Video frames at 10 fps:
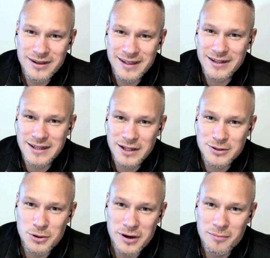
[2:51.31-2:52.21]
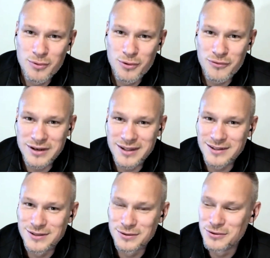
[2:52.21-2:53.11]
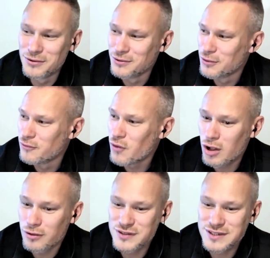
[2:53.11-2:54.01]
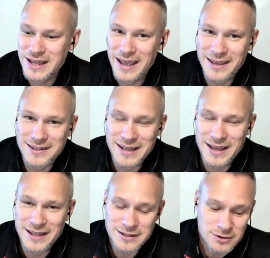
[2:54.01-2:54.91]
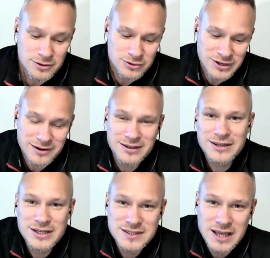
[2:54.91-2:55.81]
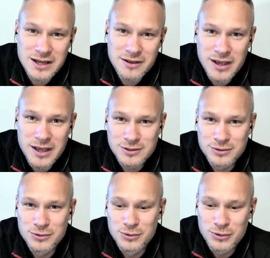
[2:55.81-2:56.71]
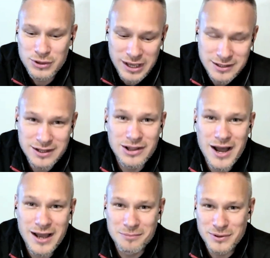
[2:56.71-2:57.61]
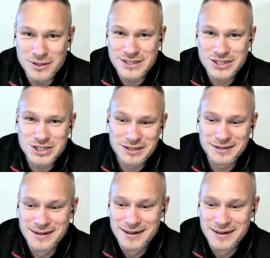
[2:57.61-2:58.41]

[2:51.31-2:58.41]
and then you are moving into wolf state, and your target is anyway to get a lion position.